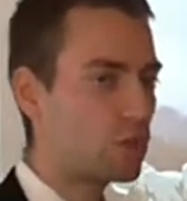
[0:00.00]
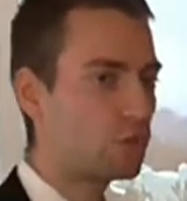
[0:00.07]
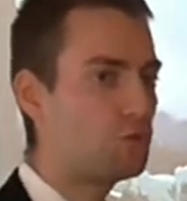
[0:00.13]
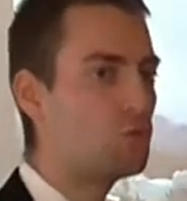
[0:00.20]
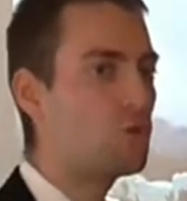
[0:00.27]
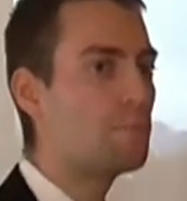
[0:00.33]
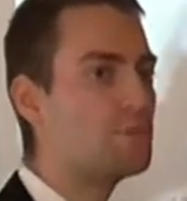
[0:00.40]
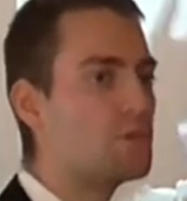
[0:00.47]

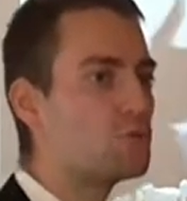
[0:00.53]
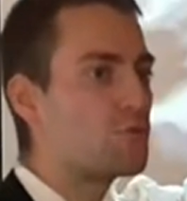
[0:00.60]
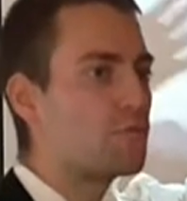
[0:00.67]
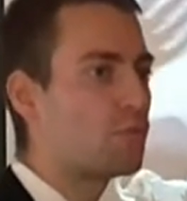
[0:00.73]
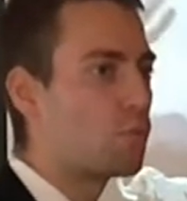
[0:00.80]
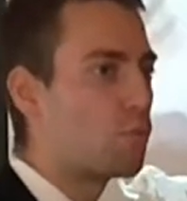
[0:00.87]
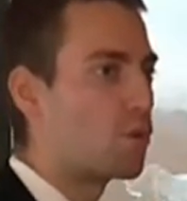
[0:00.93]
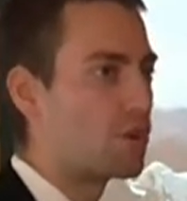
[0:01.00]
to a
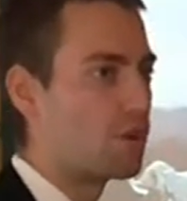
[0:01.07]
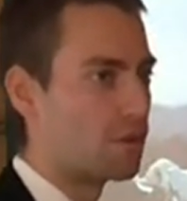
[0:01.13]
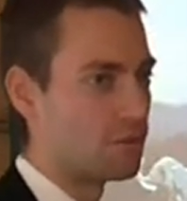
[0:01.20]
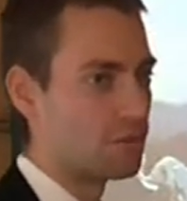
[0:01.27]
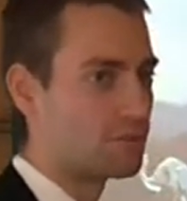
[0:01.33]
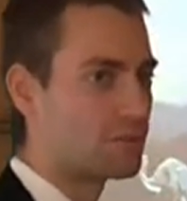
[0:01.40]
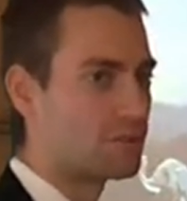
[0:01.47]
beautiful world.